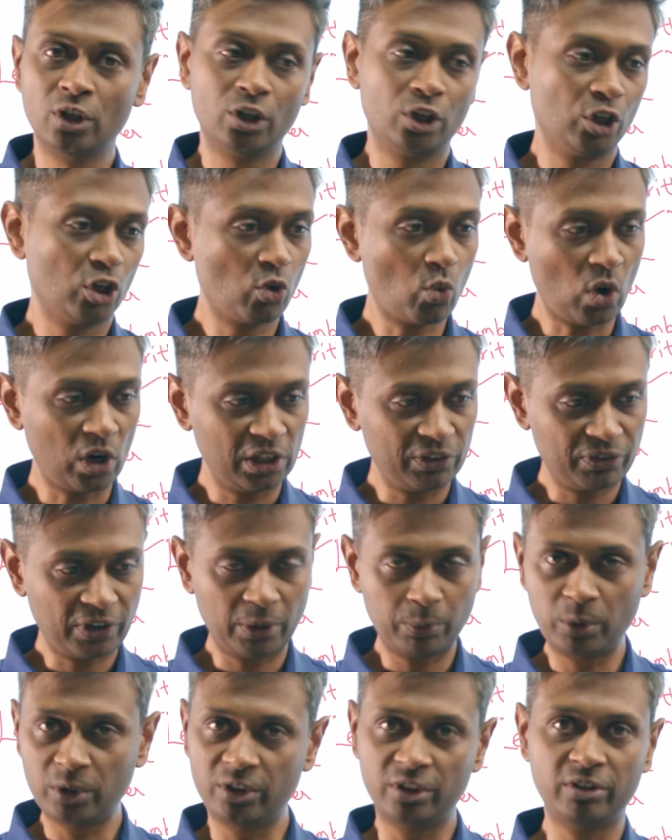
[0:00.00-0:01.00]
You qualify
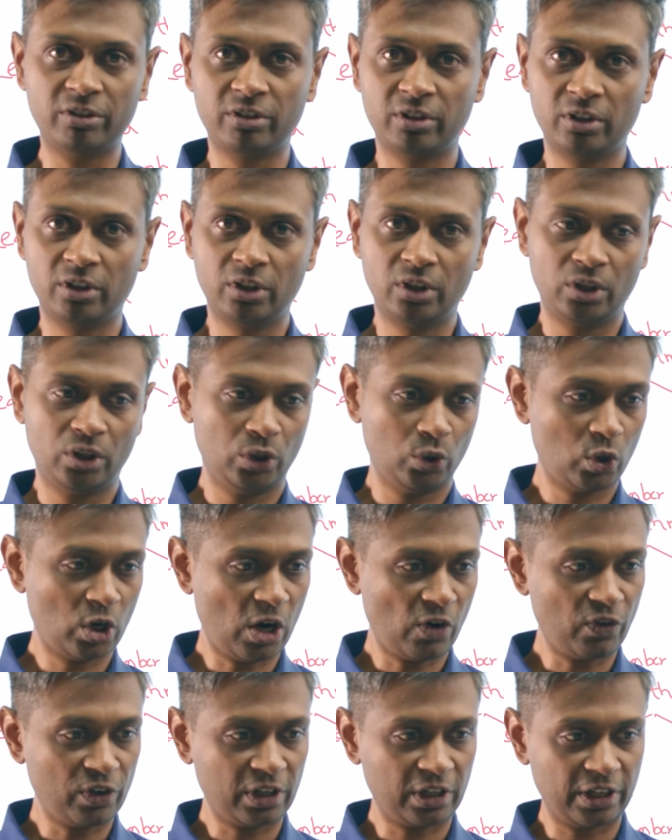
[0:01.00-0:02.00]
with this, you
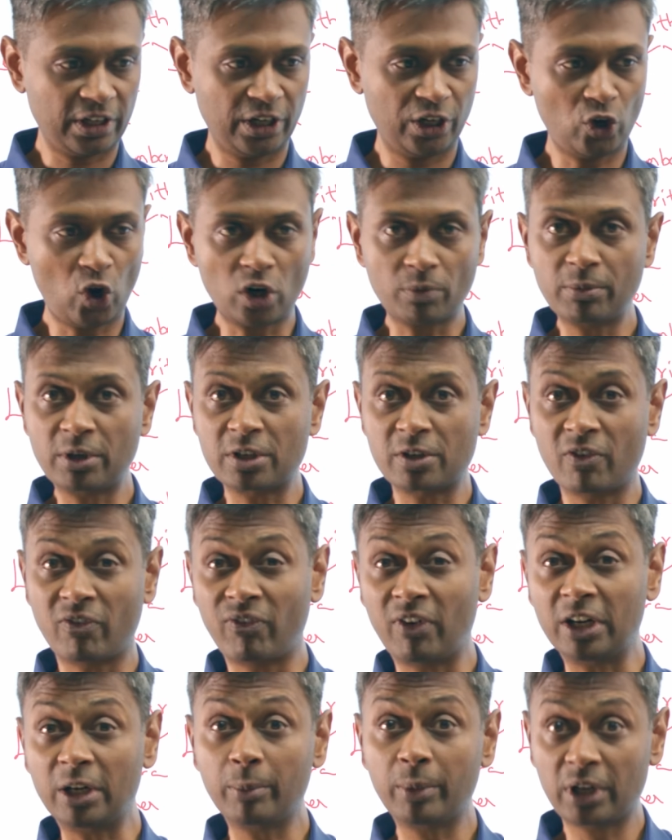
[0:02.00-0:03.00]
cover enormous
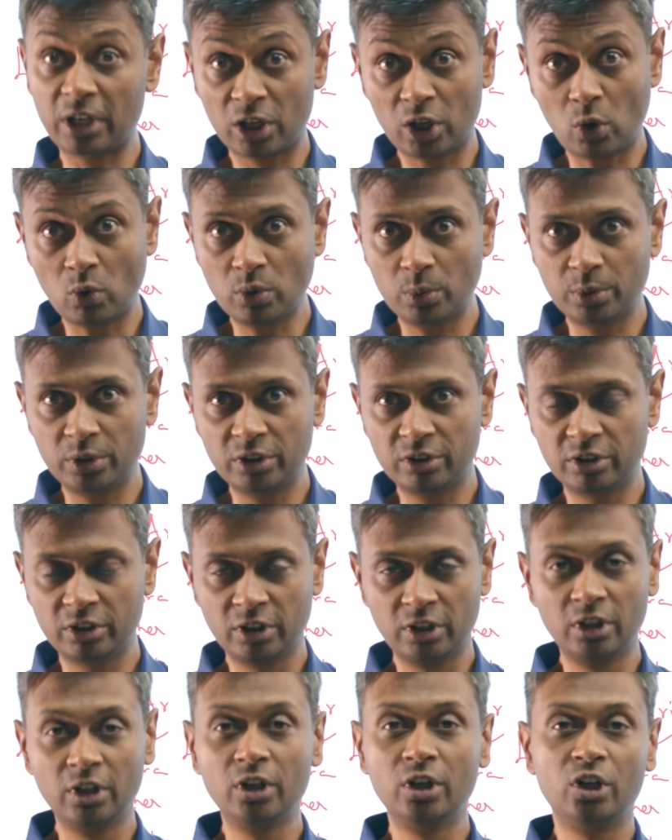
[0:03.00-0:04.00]
fundamental ground with this,
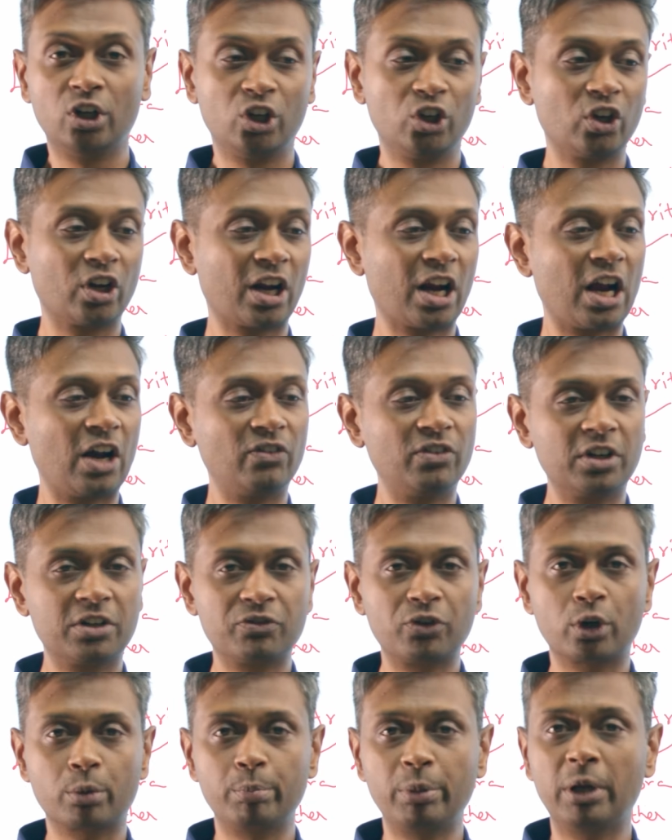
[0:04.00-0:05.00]
you're
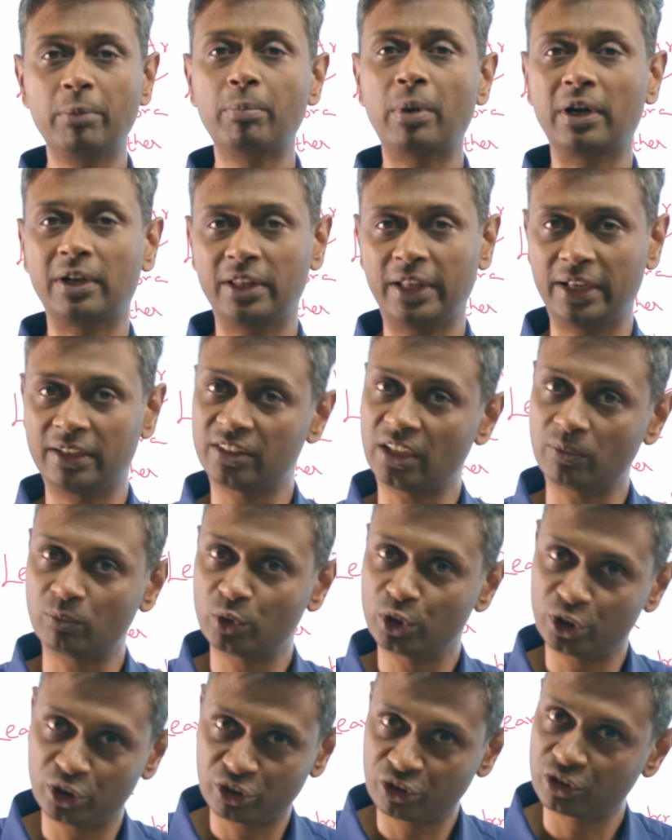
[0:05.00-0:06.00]
covered for a big part of the exam
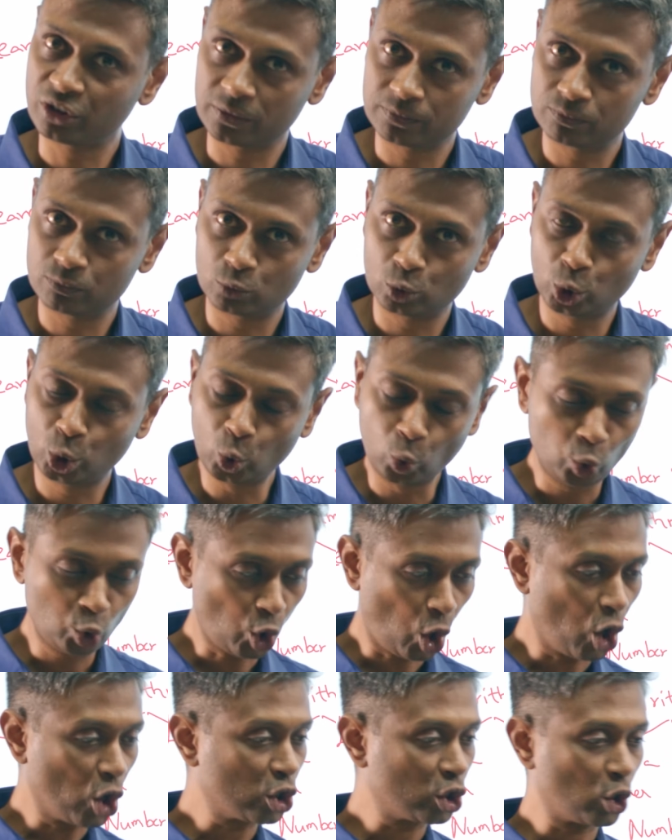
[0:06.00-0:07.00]
with this. Do
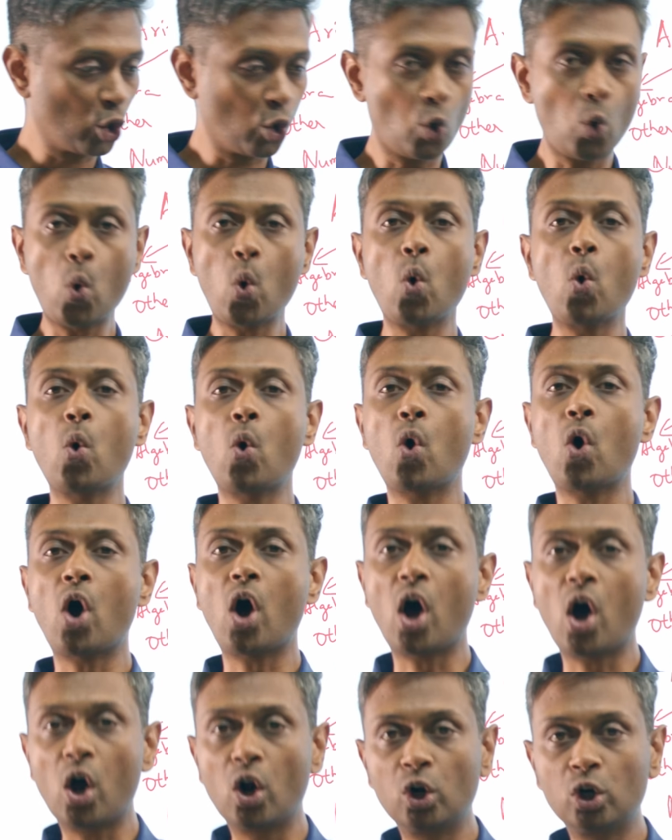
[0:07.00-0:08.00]
not
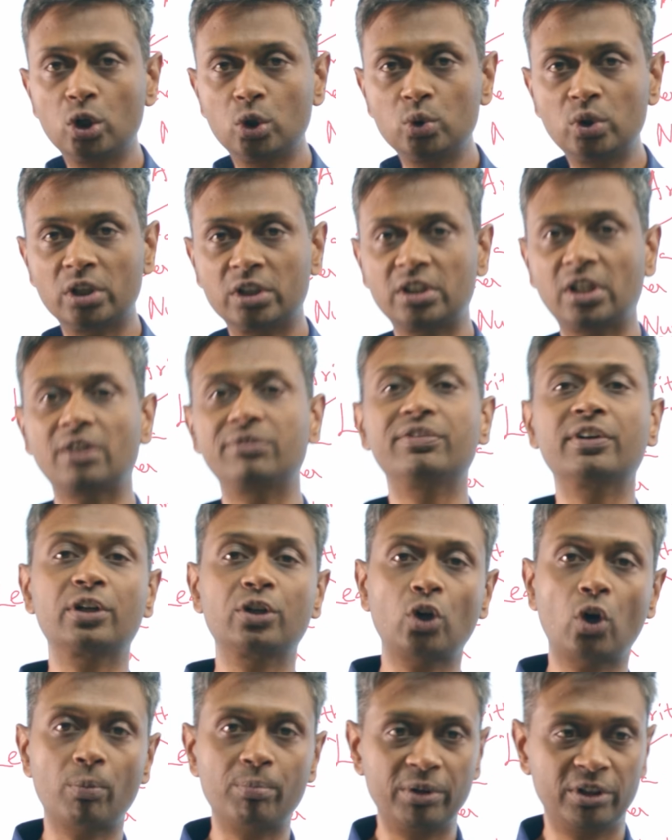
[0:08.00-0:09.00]
go to the tougher
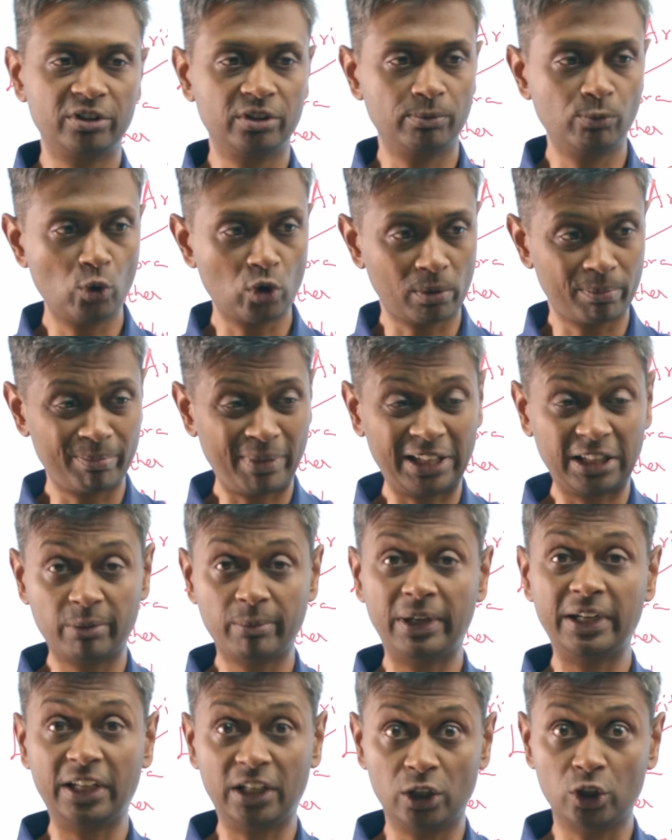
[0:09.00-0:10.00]
topics, the more
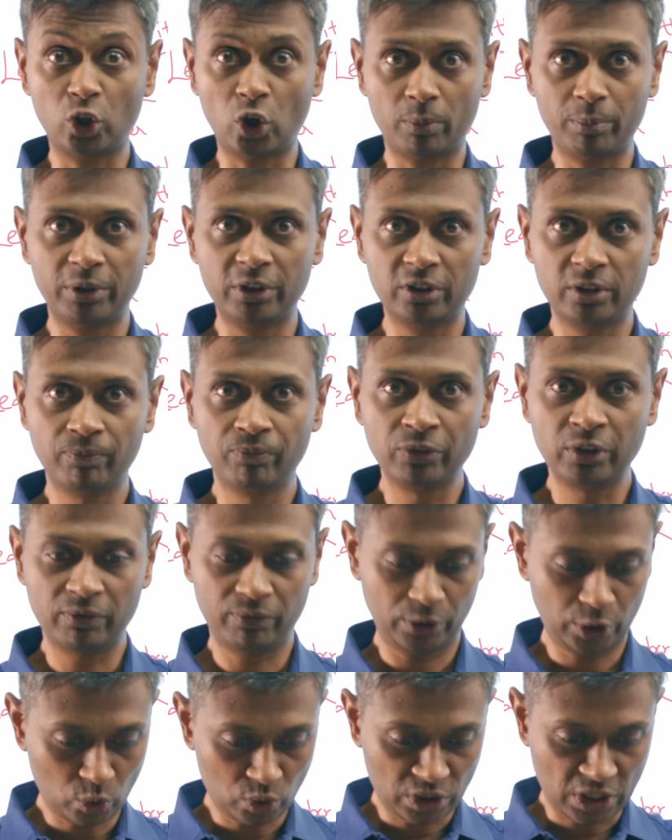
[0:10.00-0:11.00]
mathematical topics,
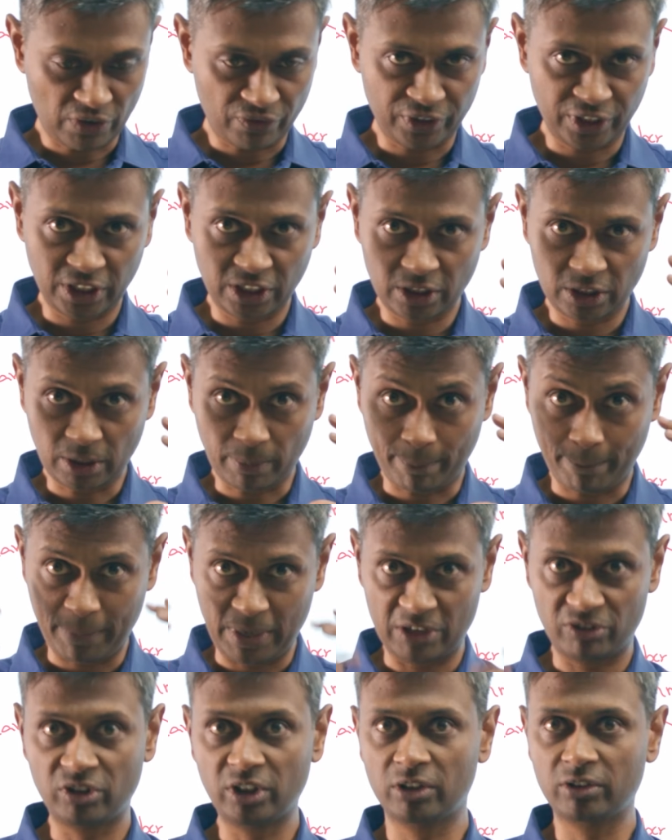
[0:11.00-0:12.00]
without covering the
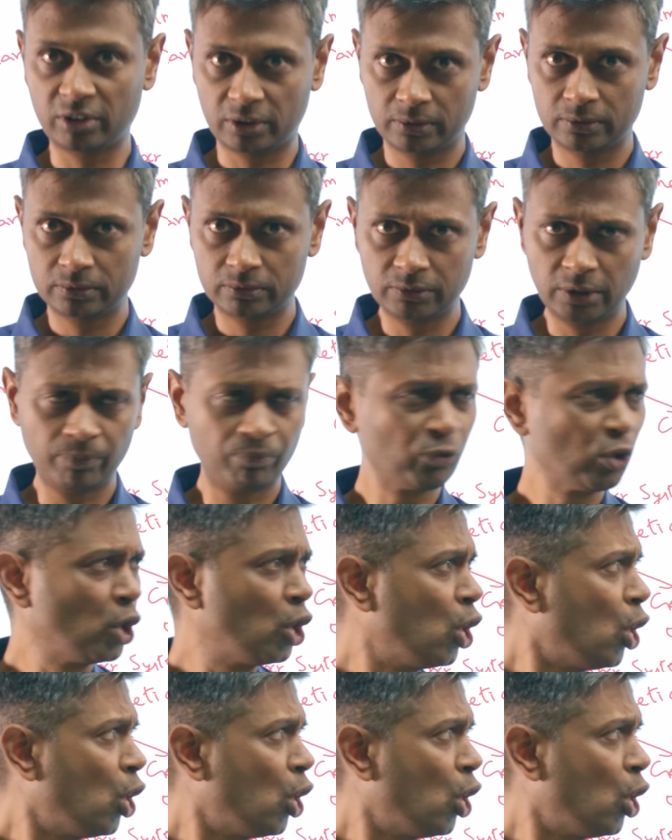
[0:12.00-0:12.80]
basics. Right?